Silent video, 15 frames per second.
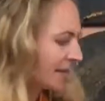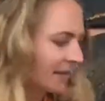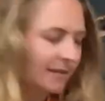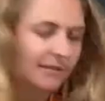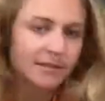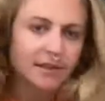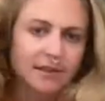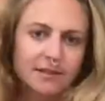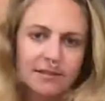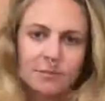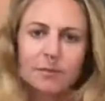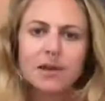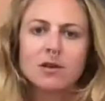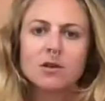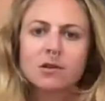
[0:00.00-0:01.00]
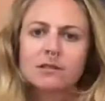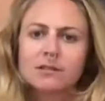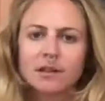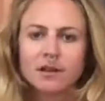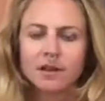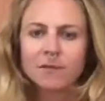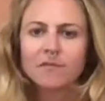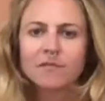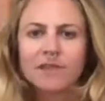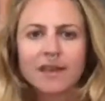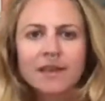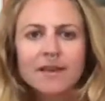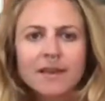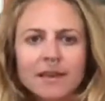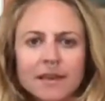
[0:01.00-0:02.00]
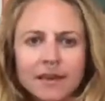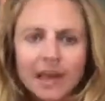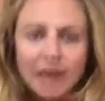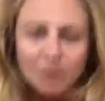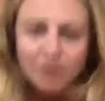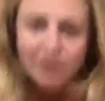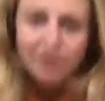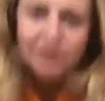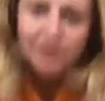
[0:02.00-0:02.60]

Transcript: it starts to be not so comfy. But for